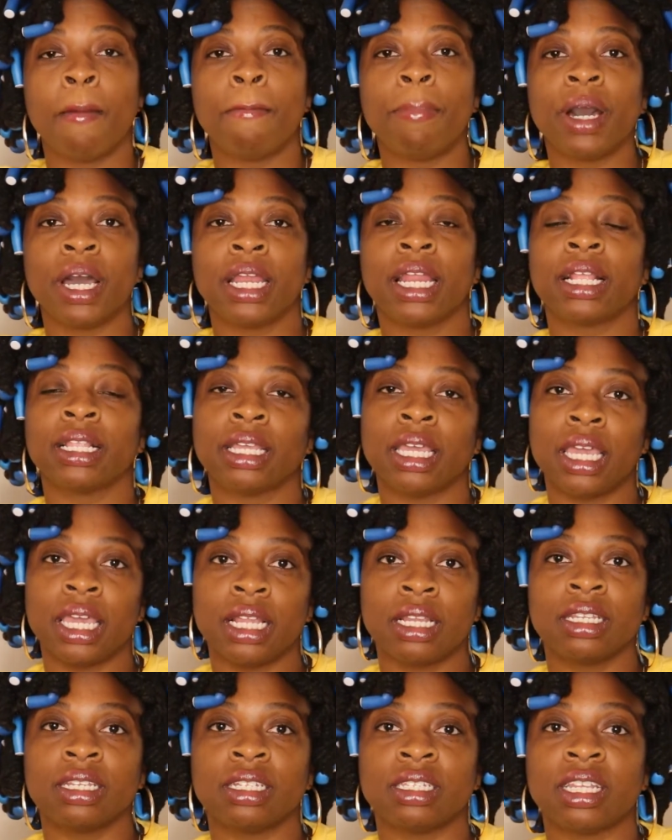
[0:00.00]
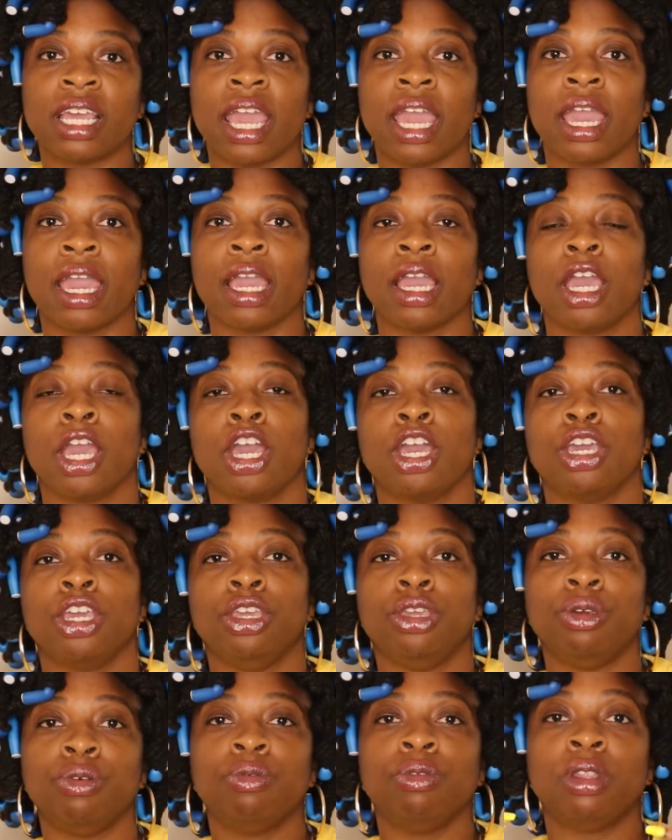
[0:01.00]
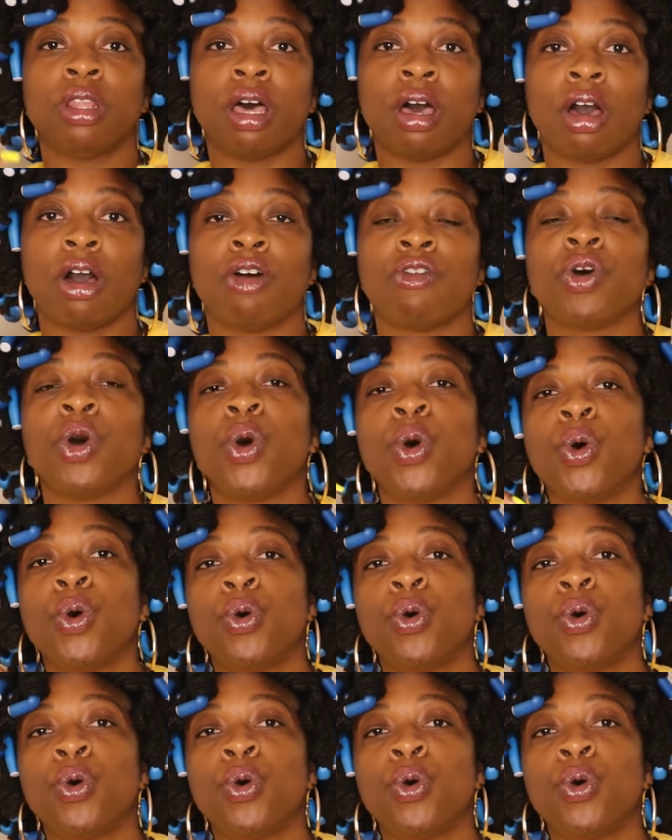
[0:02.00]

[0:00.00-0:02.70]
but at the end of the day, you love